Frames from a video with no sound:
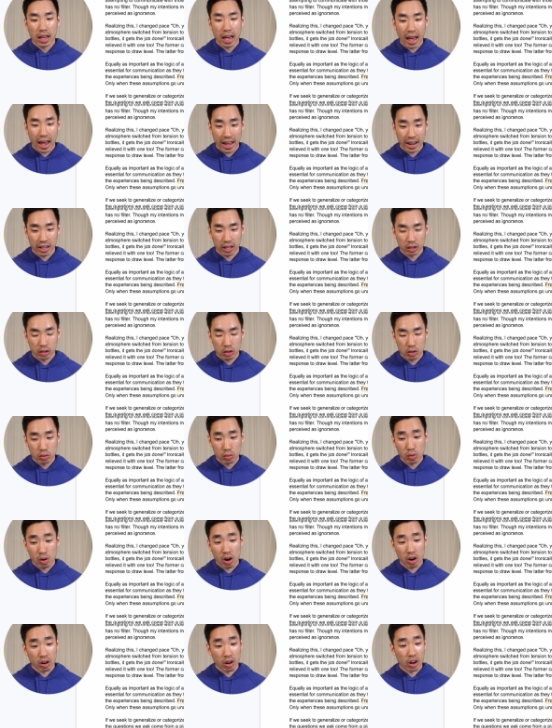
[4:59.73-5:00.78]
adding
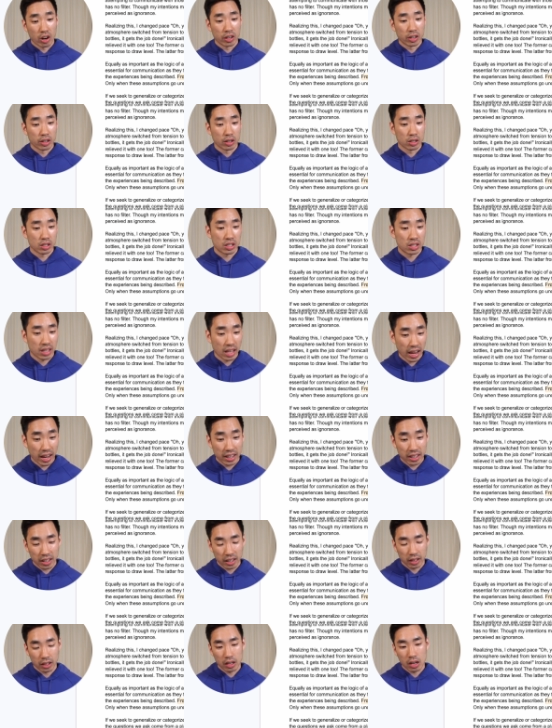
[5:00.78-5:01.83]
to our
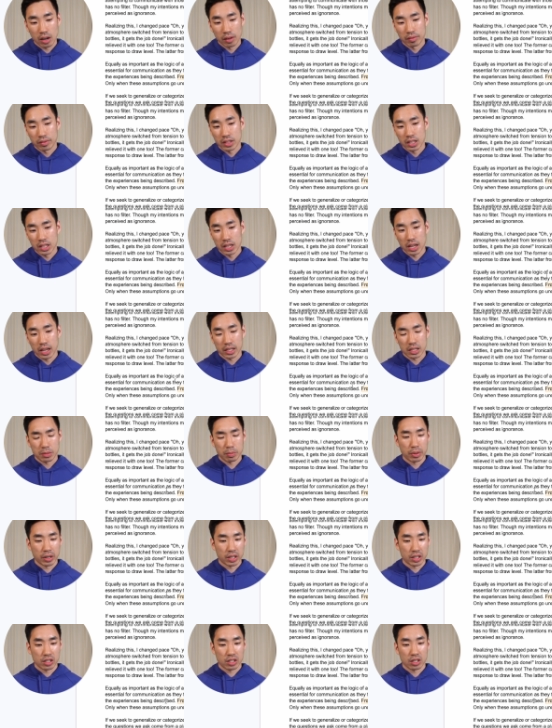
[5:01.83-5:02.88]
understanding of the
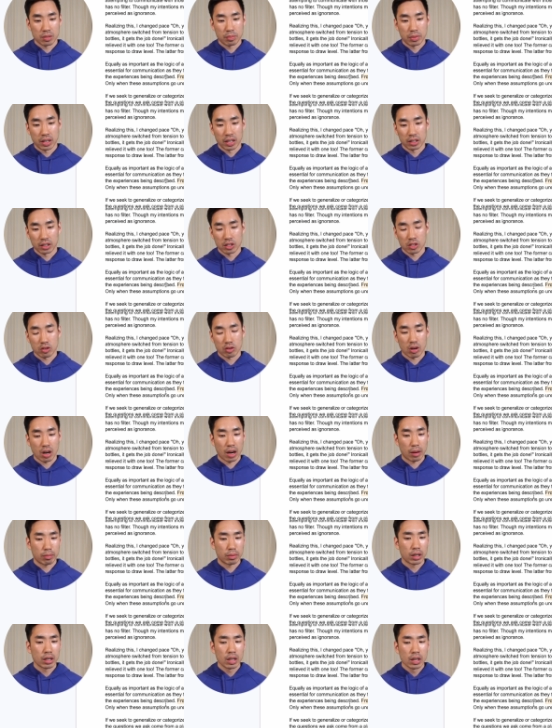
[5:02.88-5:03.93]
experiences being
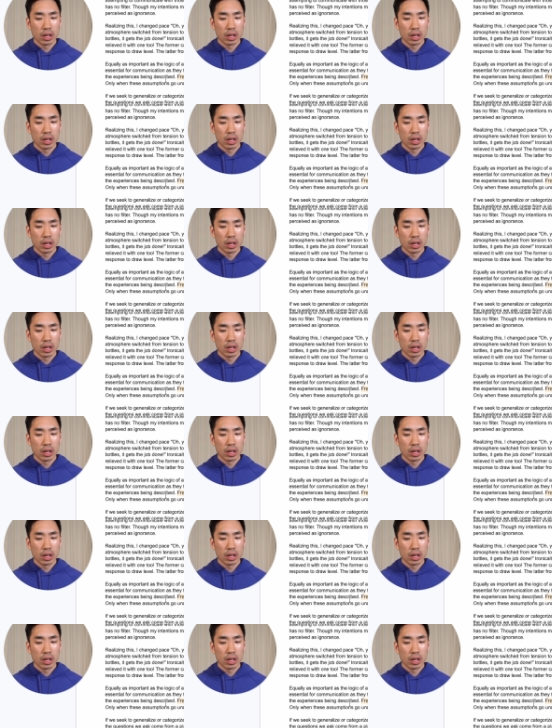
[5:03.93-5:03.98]
described.